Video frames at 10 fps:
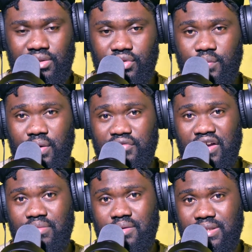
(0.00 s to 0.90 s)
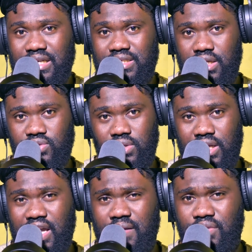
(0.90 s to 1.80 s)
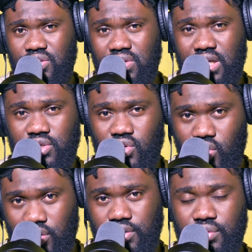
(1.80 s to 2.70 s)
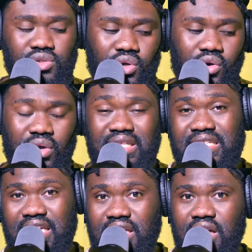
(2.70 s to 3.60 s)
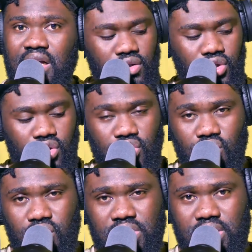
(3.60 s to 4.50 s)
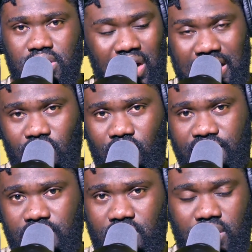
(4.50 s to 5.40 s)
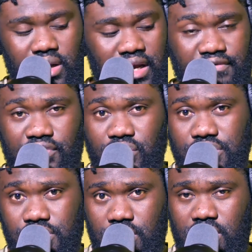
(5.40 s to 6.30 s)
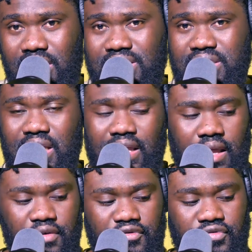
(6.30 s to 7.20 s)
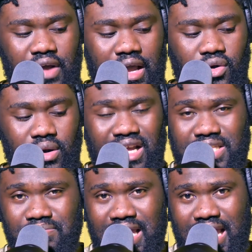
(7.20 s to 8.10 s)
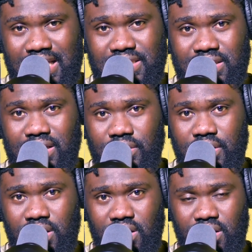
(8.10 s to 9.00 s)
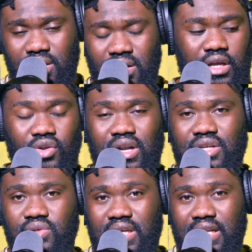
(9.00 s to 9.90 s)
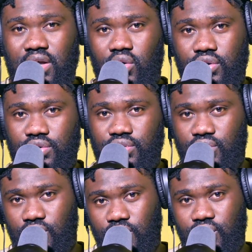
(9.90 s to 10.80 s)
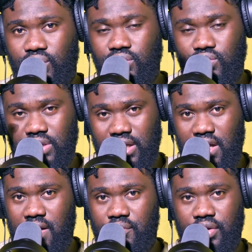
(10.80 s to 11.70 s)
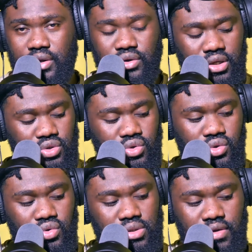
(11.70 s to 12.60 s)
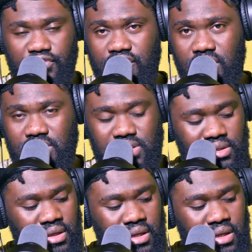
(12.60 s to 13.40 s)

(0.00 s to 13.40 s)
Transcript: 3.5 millimeter jack to the camera to get your audio. So it's either you use one of the headphone jack. Let's say if I connect my XLR here, in order to get the audio through to the camera, you need to use the first